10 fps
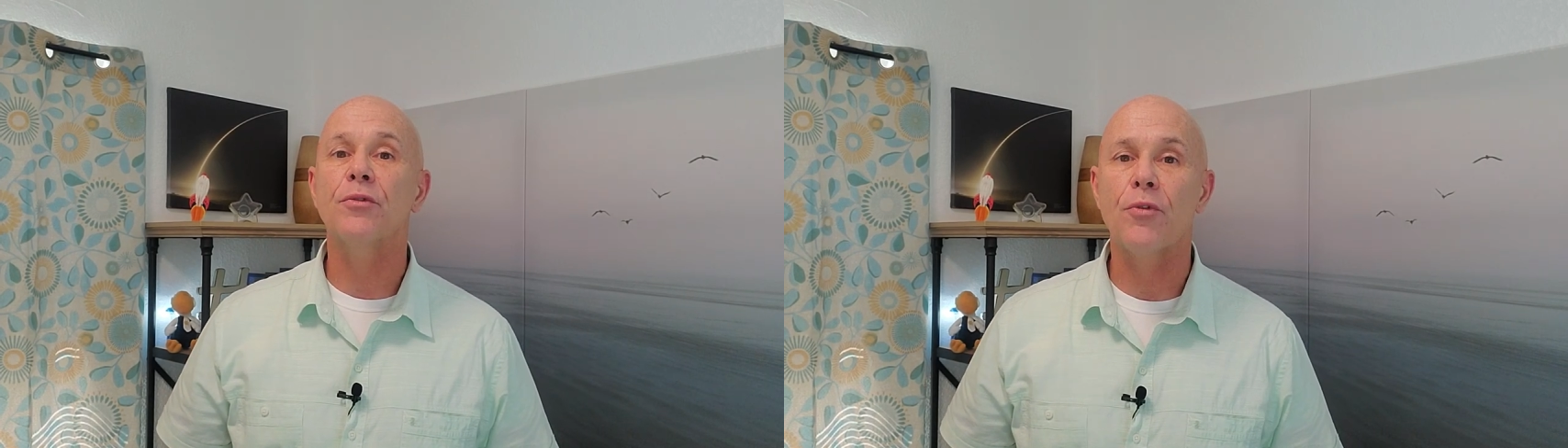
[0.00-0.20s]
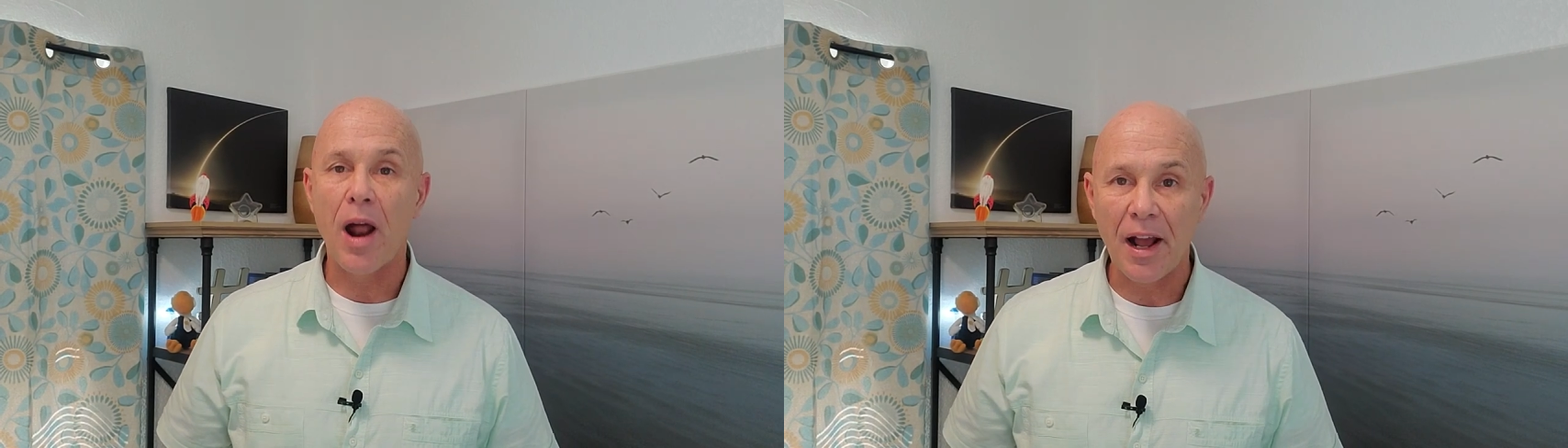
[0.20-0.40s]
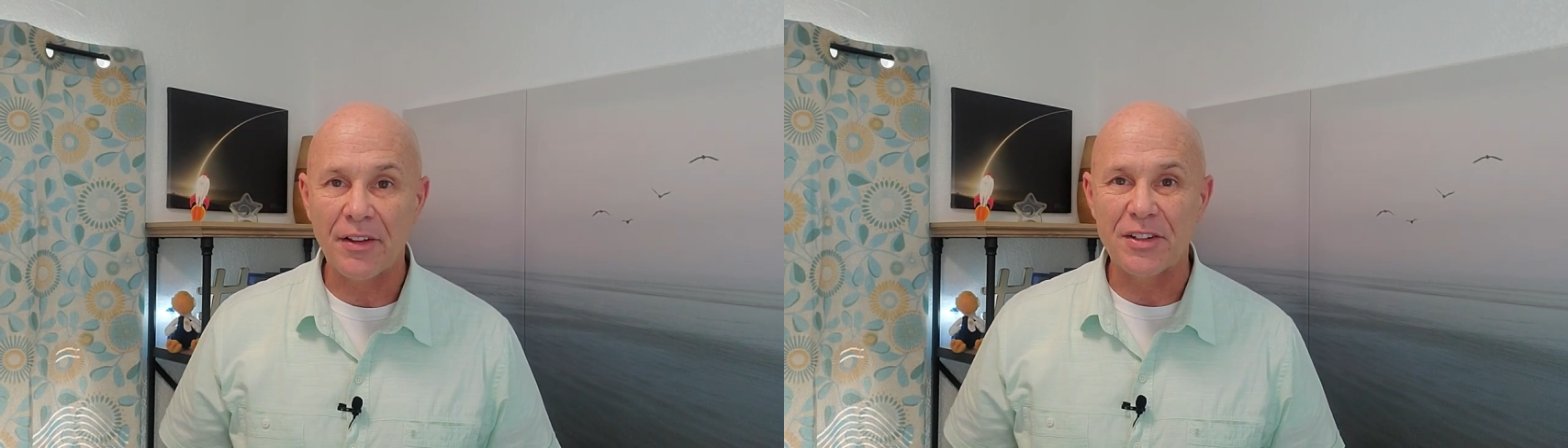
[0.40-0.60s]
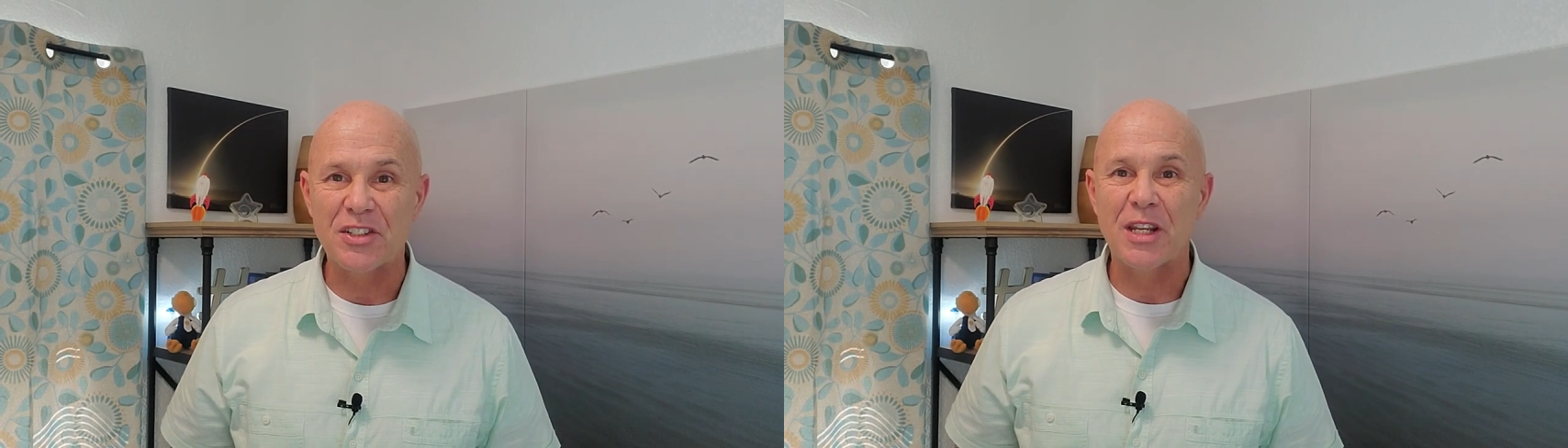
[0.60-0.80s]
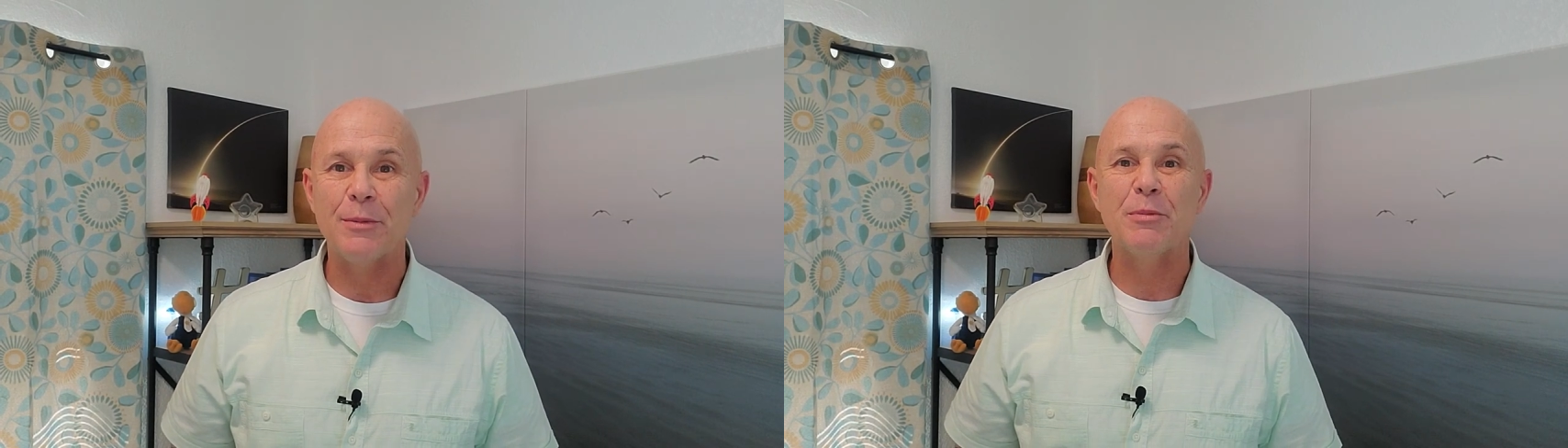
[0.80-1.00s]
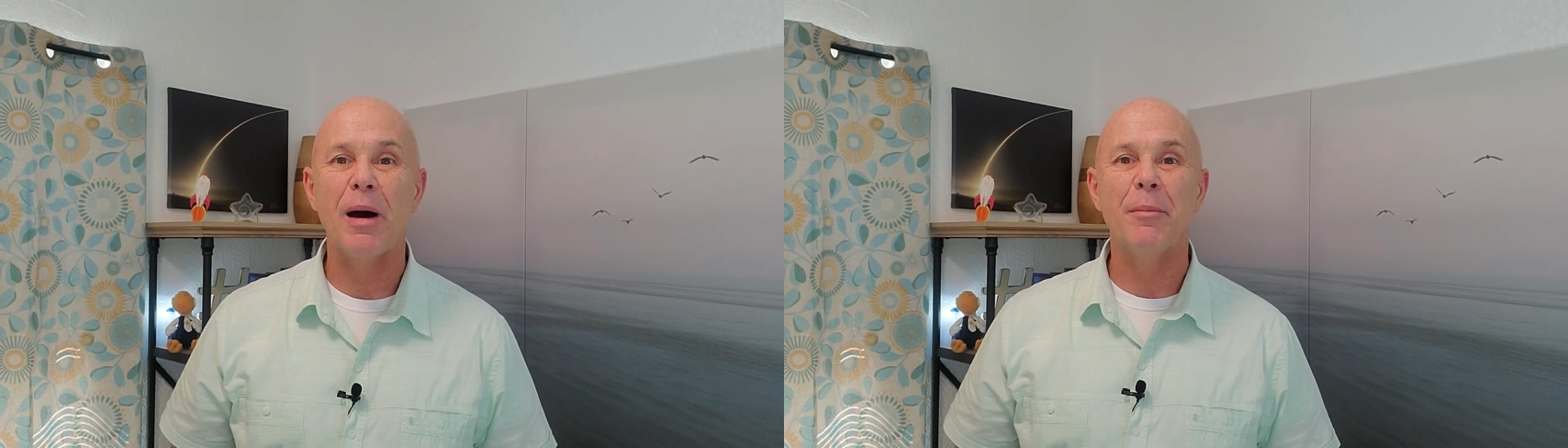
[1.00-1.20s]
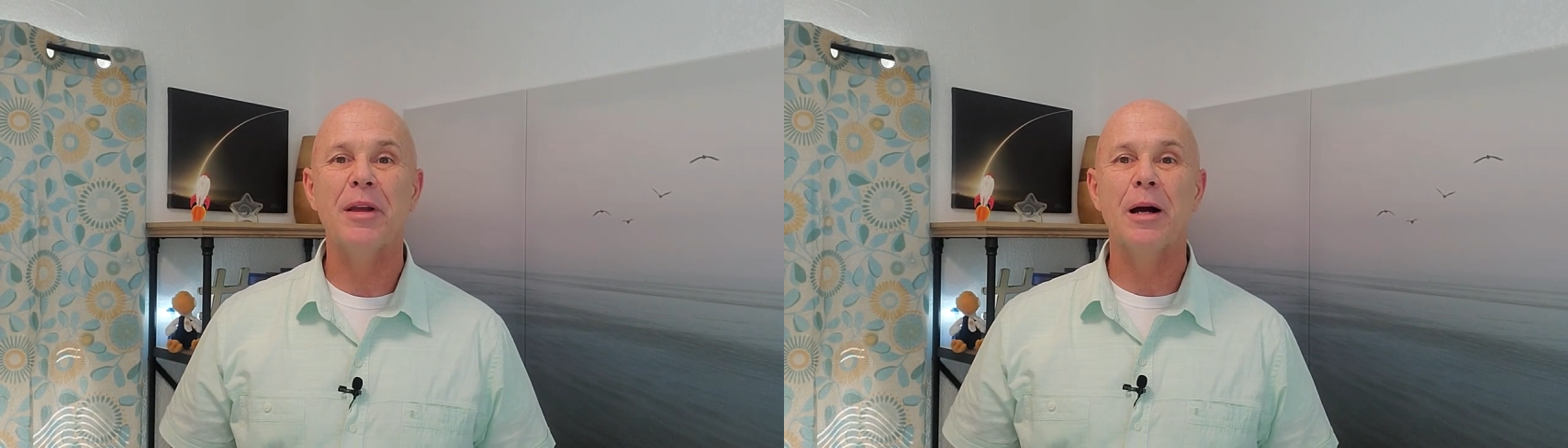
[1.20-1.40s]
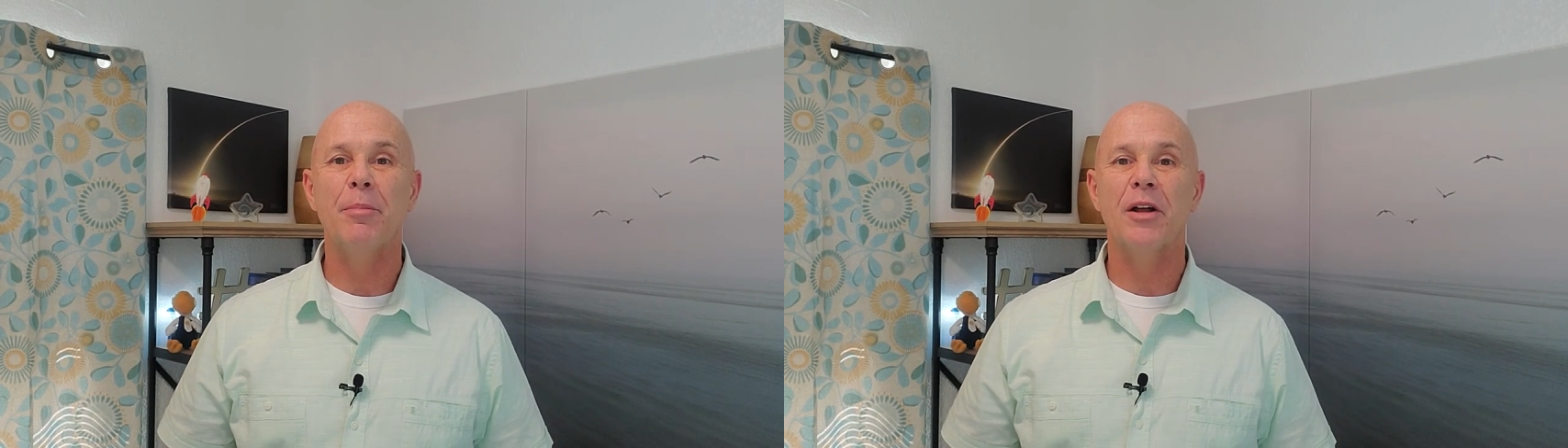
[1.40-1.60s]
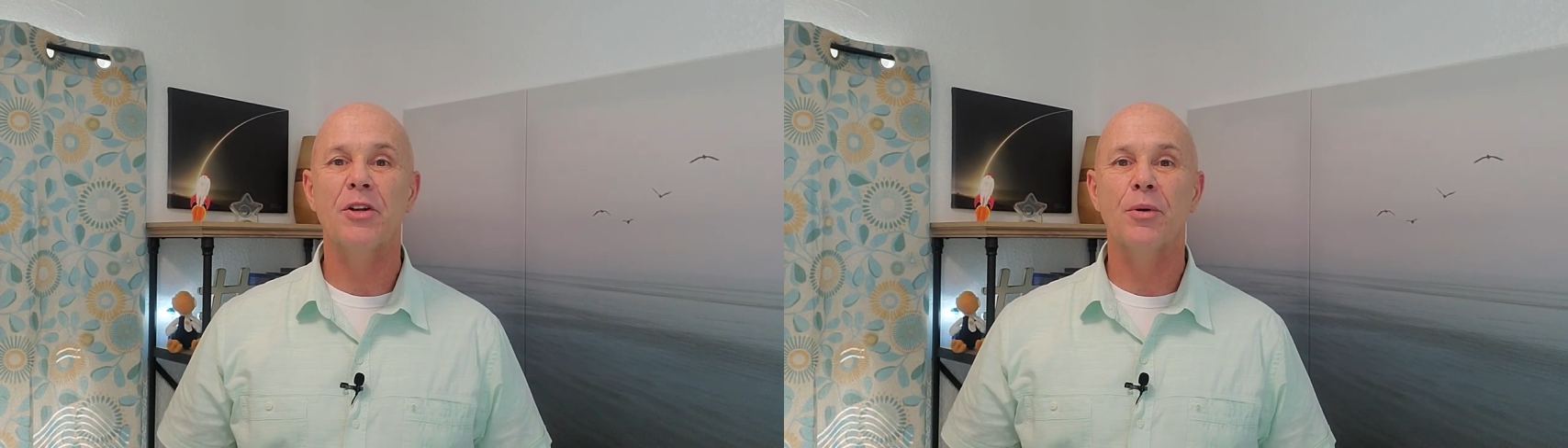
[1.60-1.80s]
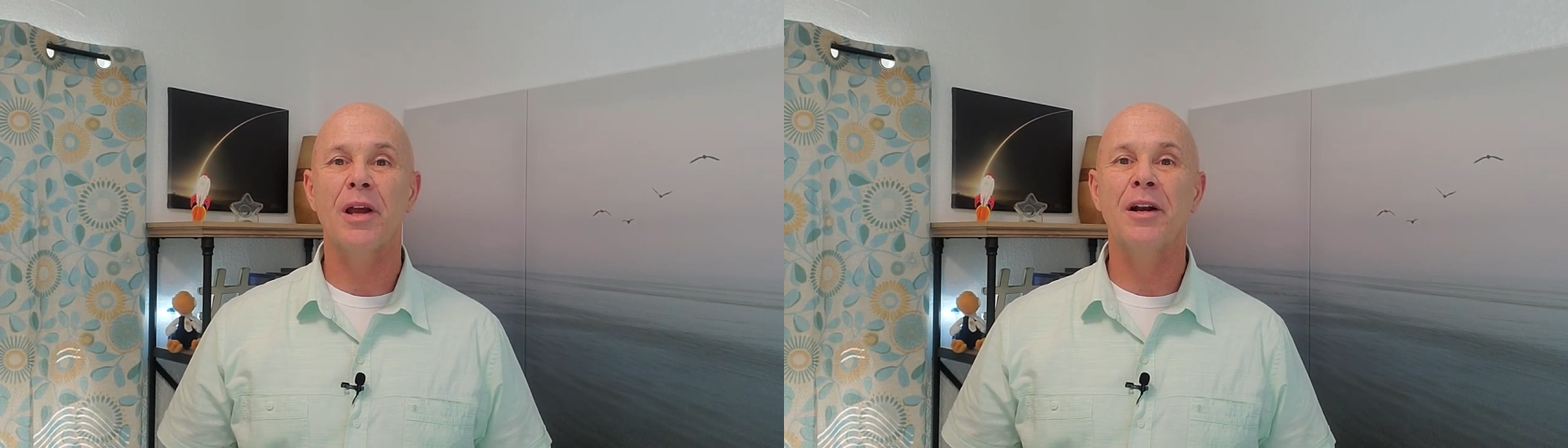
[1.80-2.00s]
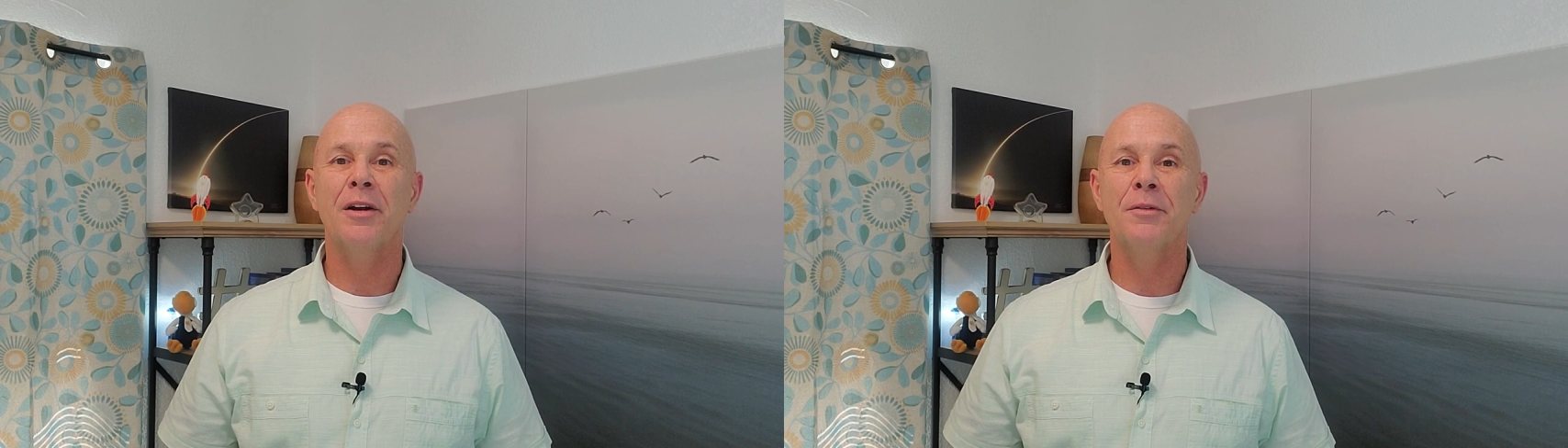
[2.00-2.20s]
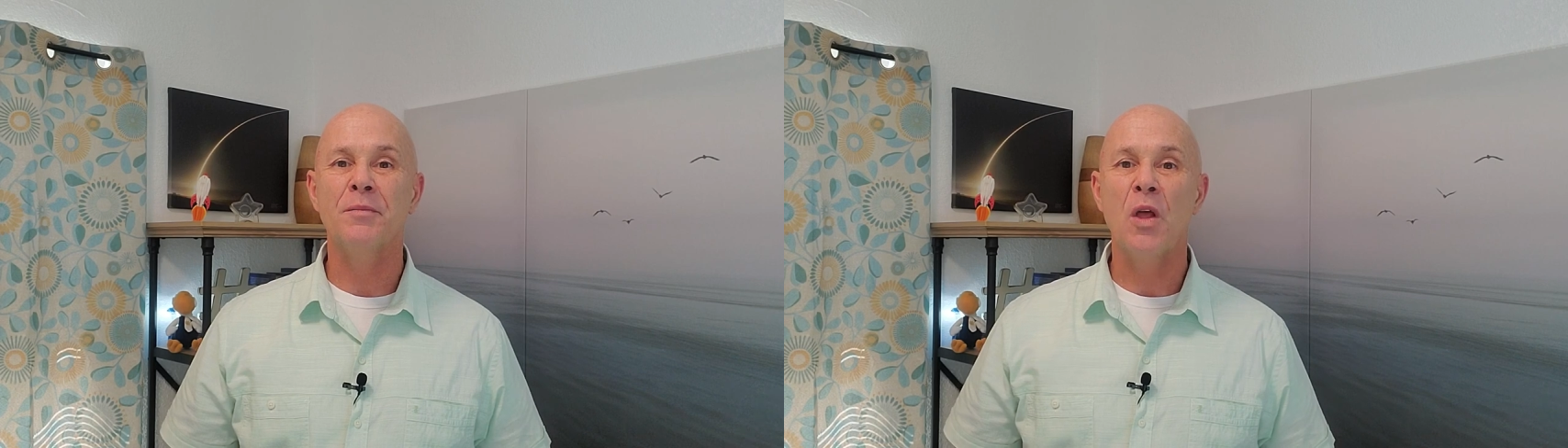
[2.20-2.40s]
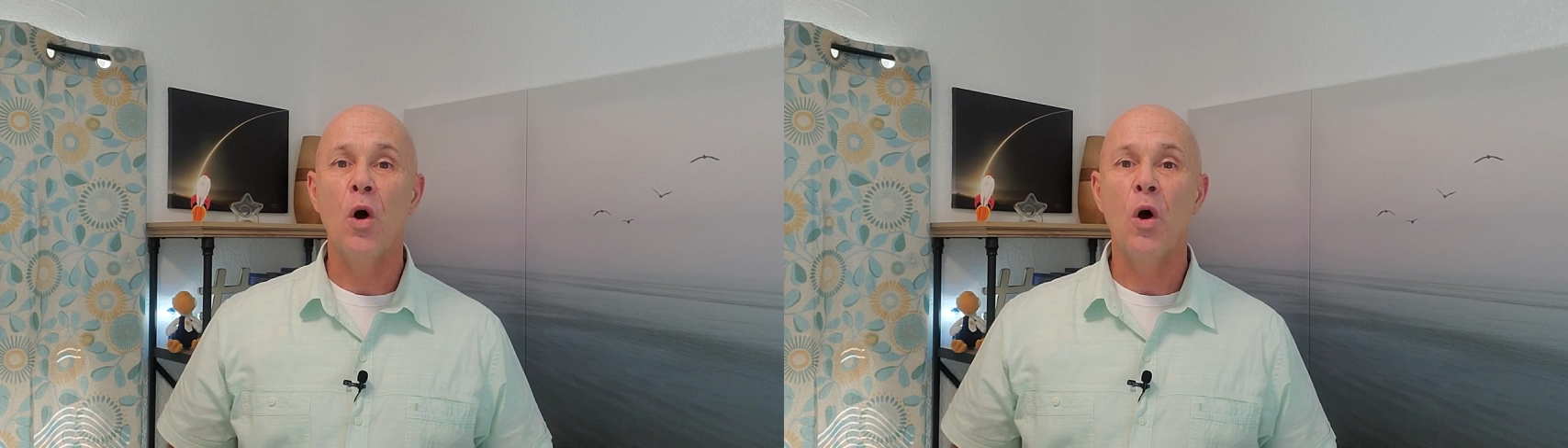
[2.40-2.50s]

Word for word: Rockledge keeps popping up on your radar?